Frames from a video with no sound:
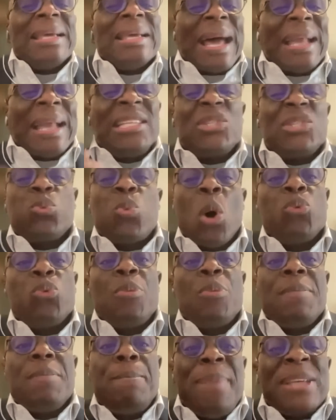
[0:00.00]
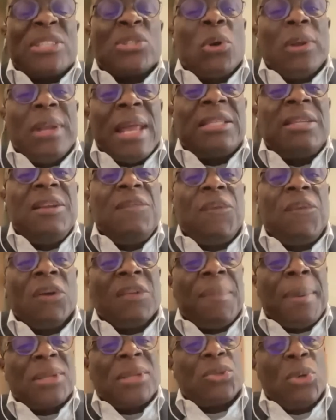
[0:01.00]
That is what will be best collectively for
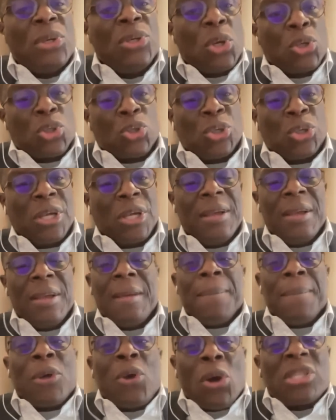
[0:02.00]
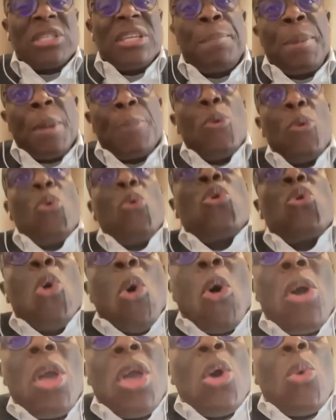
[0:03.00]
the pharmaceutical industry. Because the people who
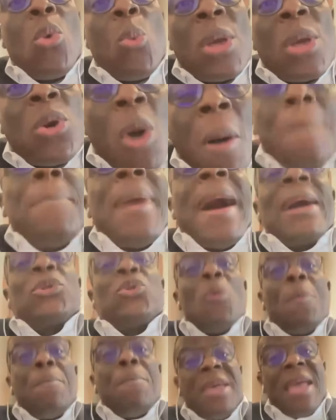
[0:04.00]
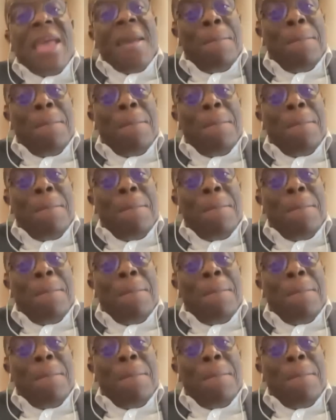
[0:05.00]
go will come back to be a